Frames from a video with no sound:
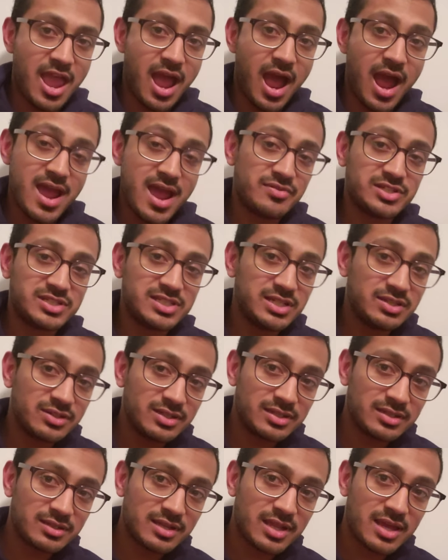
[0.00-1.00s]
I have a
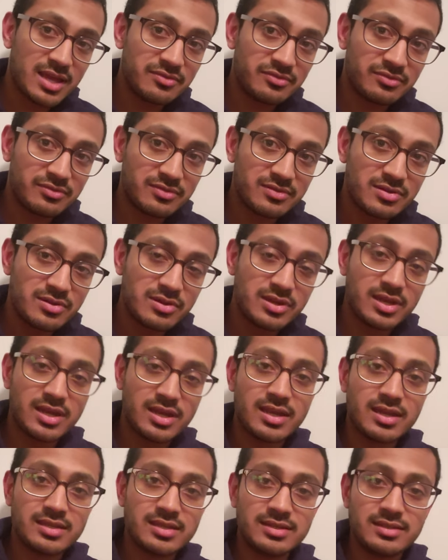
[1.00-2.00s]
secret in life
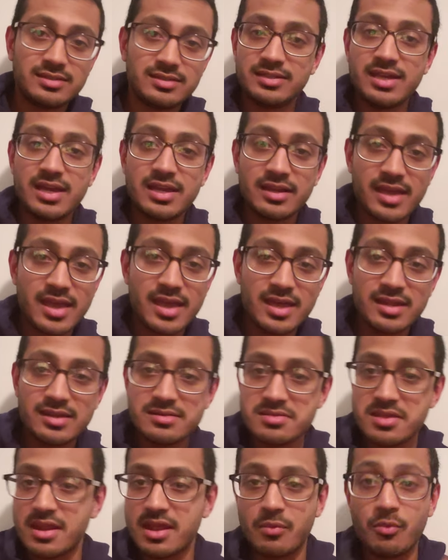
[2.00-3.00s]
to get ahead,
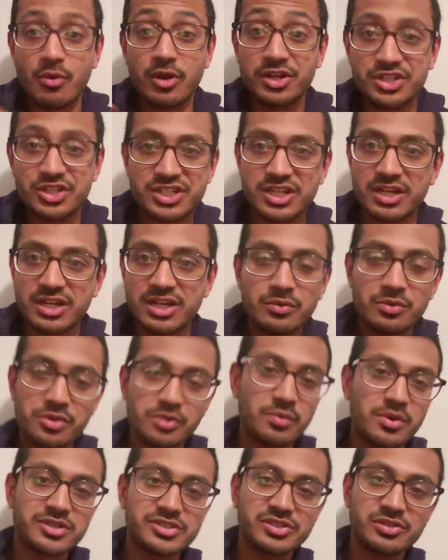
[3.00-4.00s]
and I want to share it with
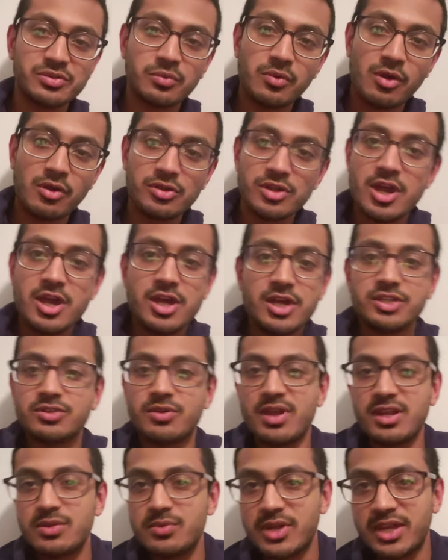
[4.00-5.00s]
the rest of the world. So
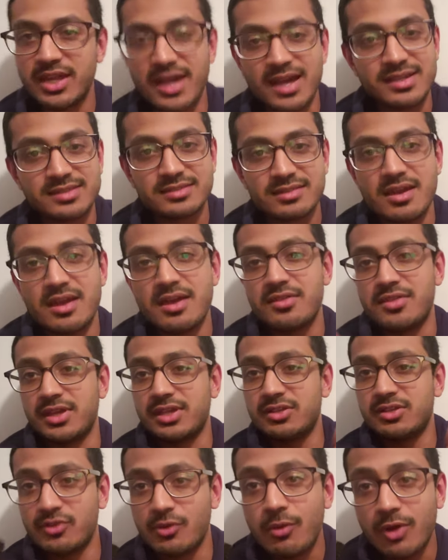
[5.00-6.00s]
anyway, guys,
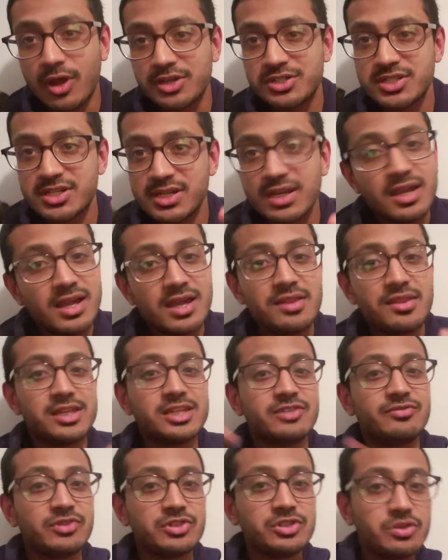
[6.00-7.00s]
thank you for watching.
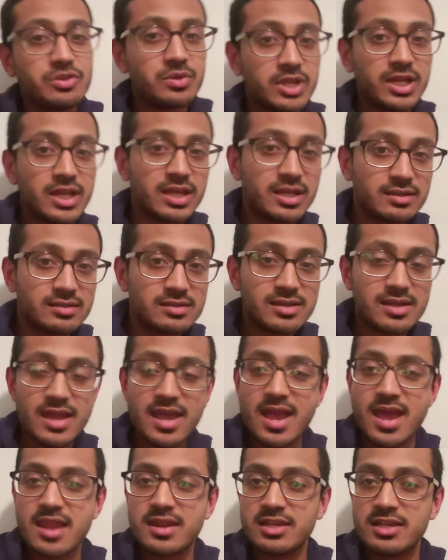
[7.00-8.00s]
Thank you for tuning in,
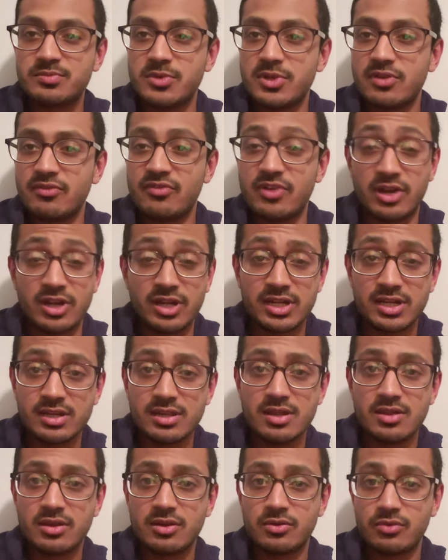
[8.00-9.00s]
and it's been a very
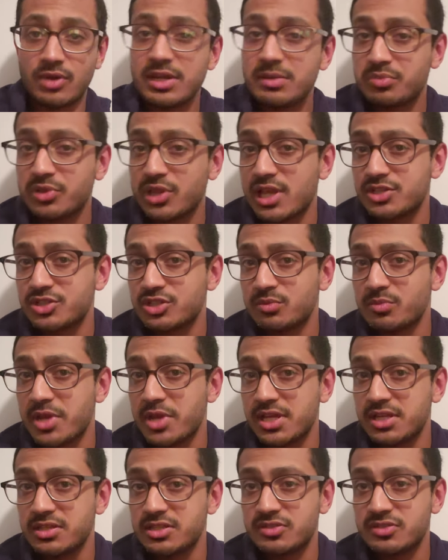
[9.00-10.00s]
great pleasure
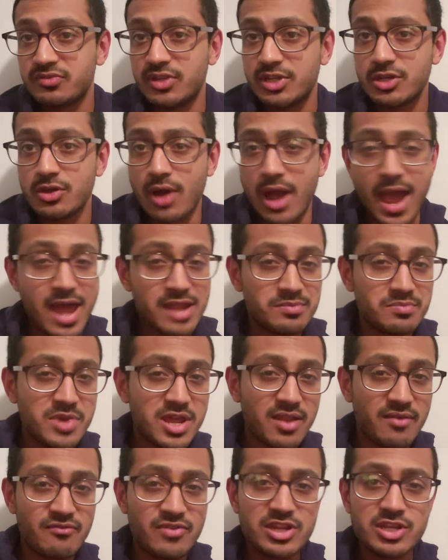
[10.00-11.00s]
making this video. I hadn't
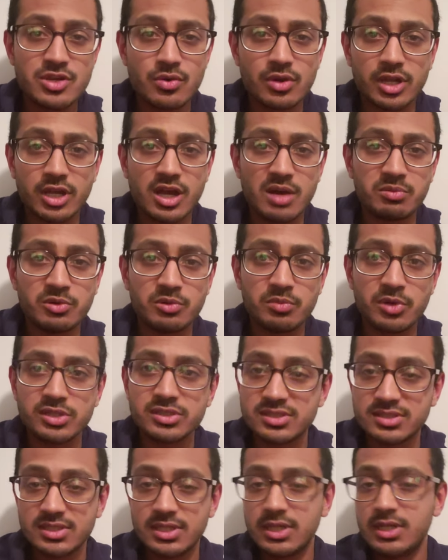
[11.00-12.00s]
made a video in a couple
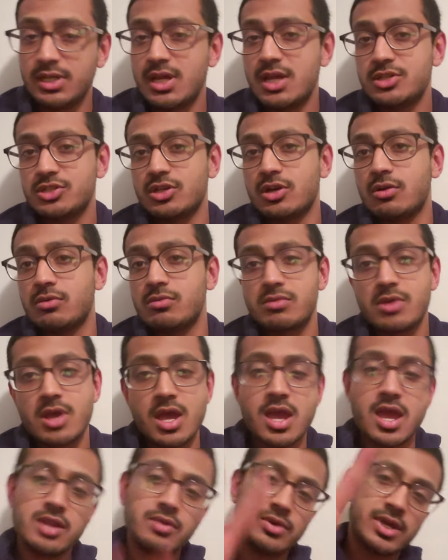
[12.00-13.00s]
months. So
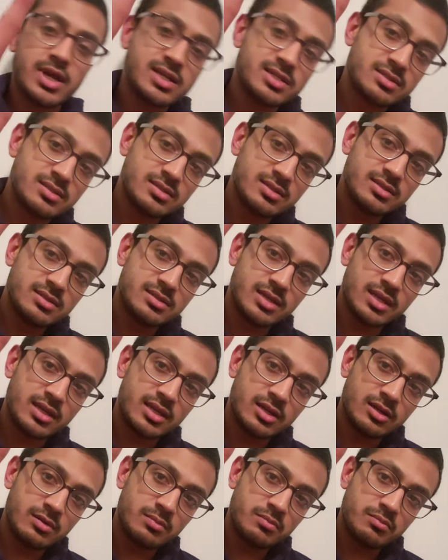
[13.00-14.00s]
anyway, guys, take
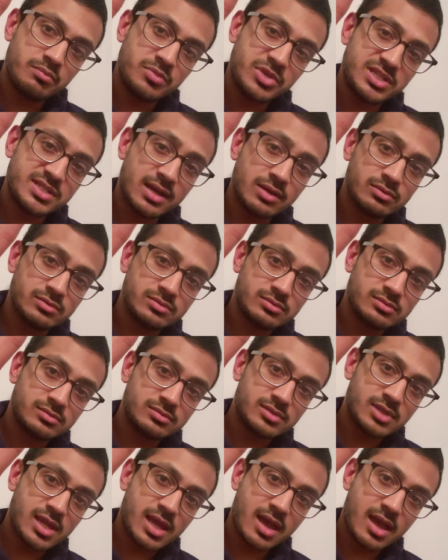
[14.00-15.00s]
care, peace out,
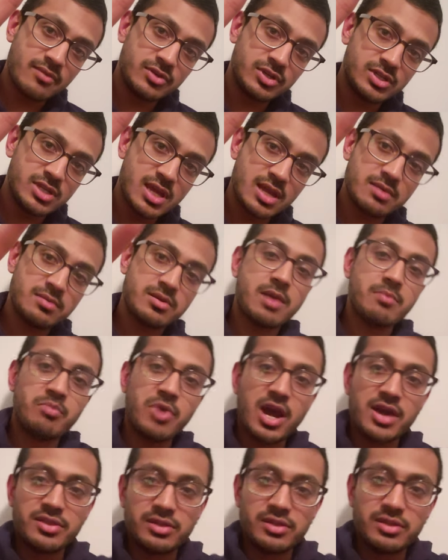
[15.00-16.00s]
have a good day, and
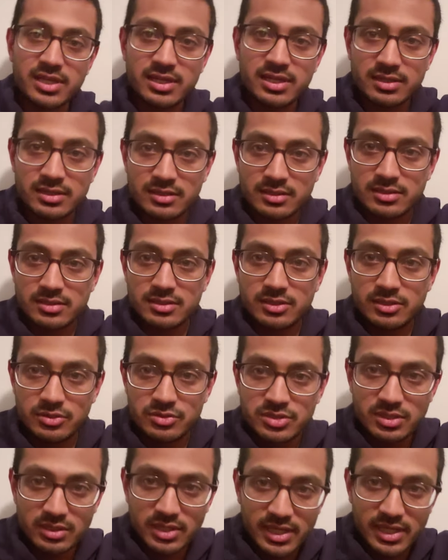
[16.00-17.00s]
buy the link.
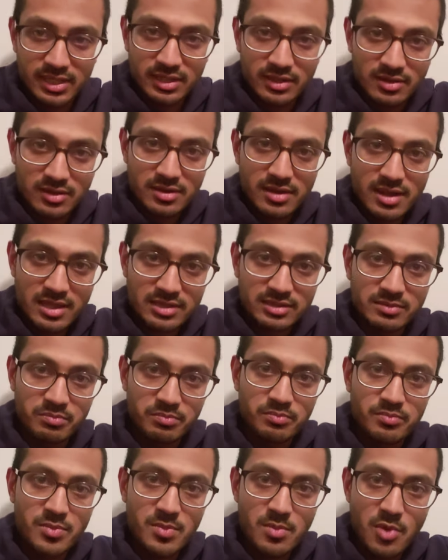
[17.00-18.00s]
Use the link at the
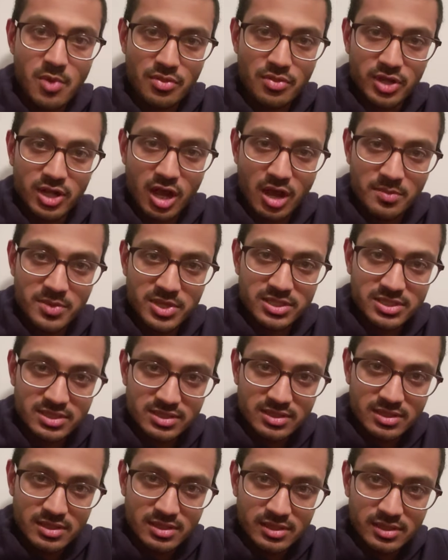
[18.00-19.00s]
on the
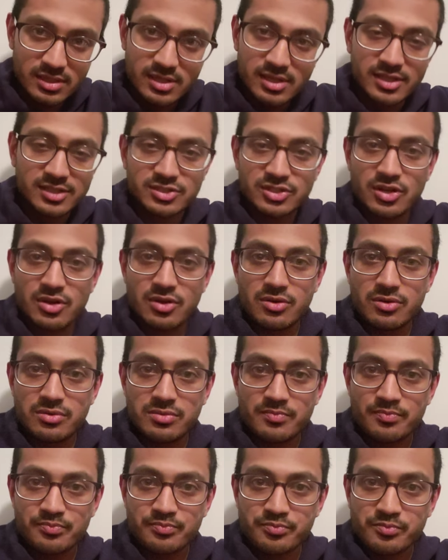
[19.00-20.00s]
comments,
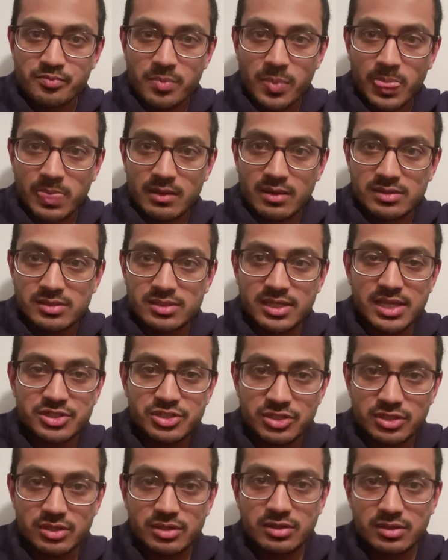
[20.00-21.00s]
so to
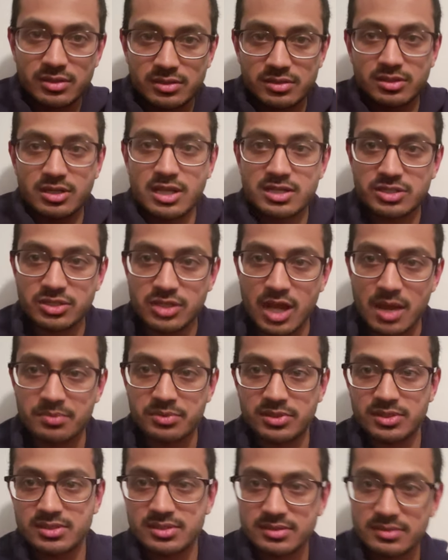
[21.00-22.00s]
get your to get your
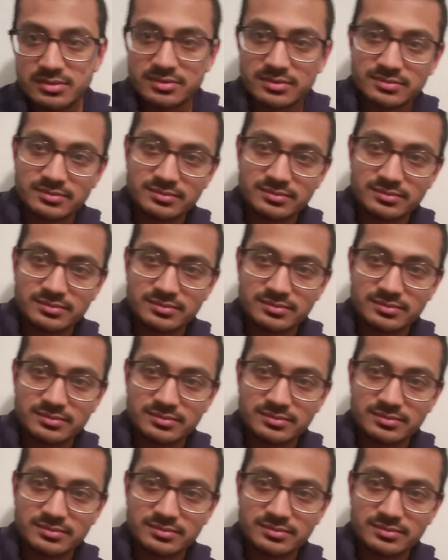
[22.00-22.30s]
copulins.